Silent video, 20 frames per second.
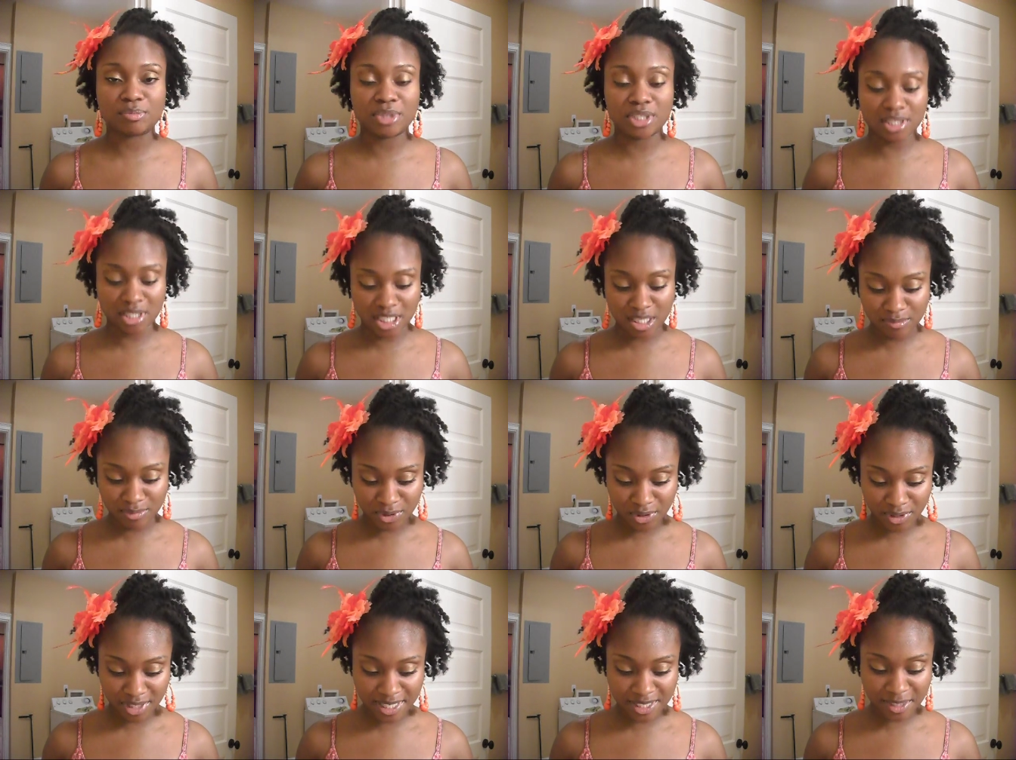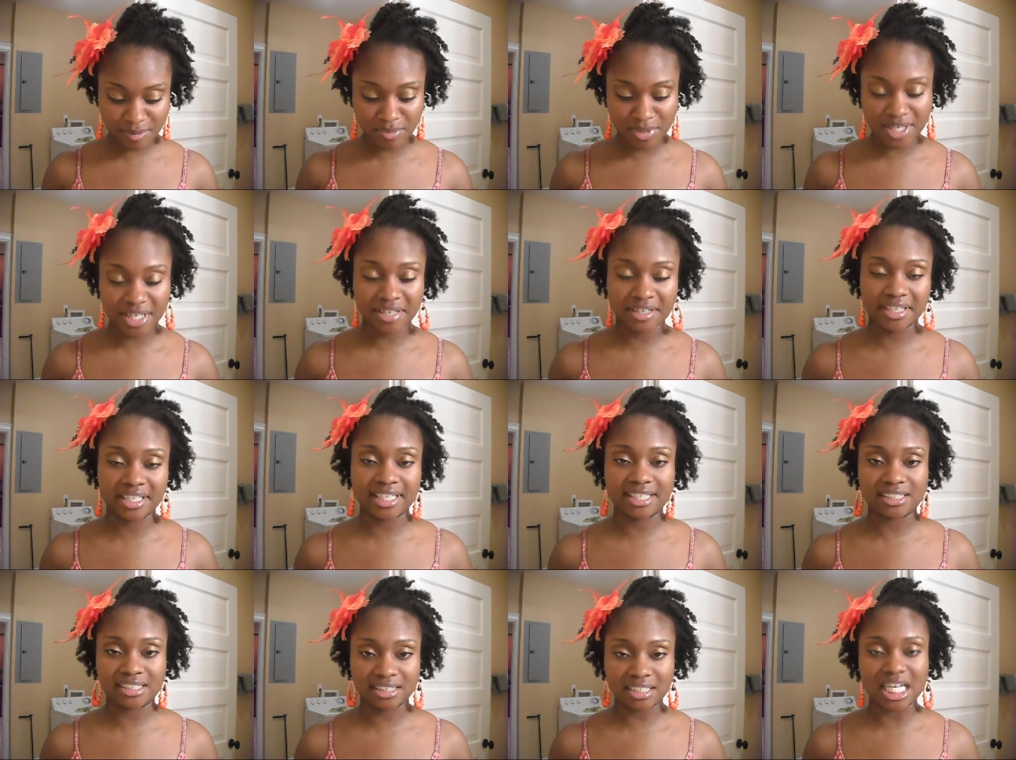become transparent
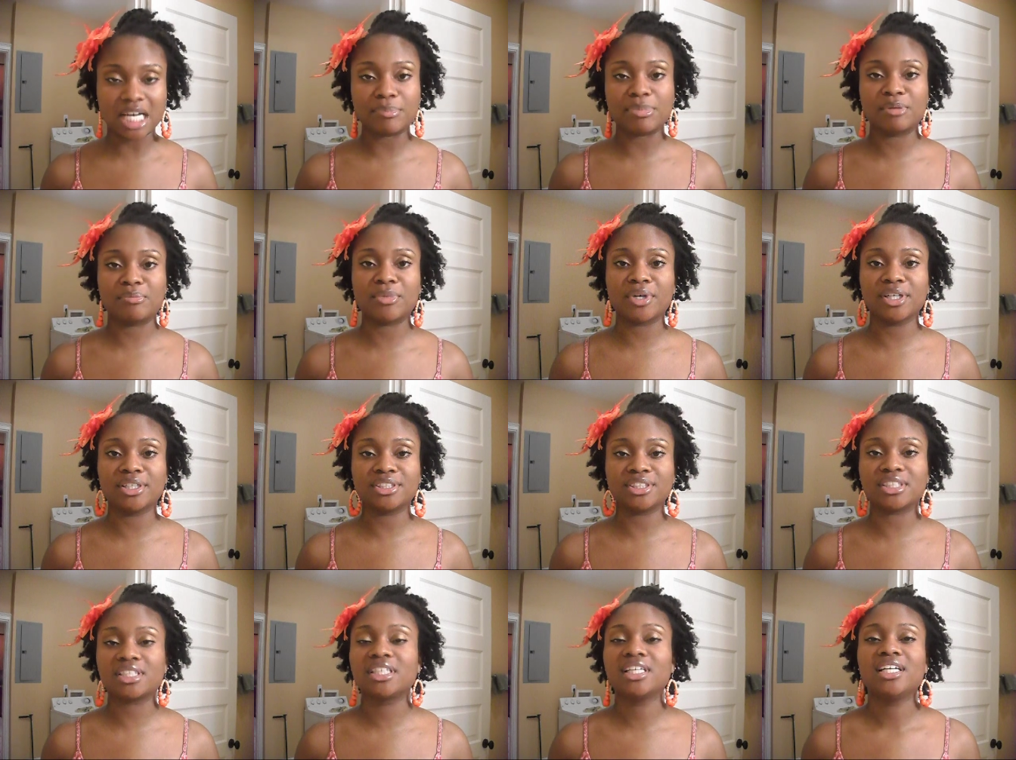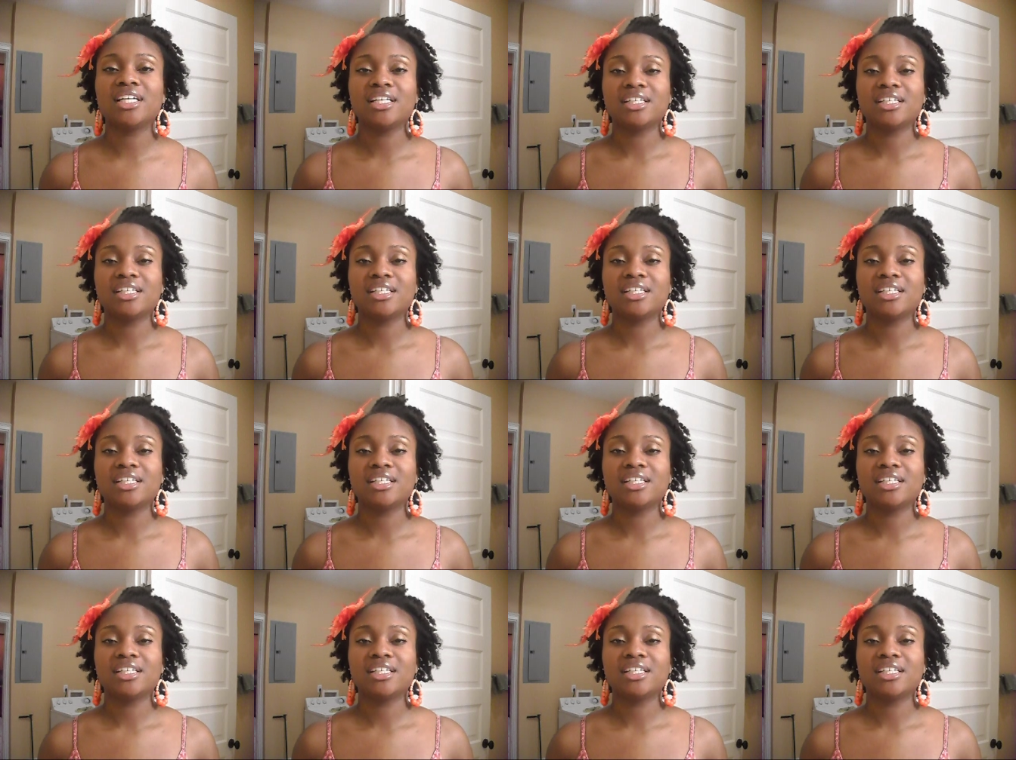and stop emerging.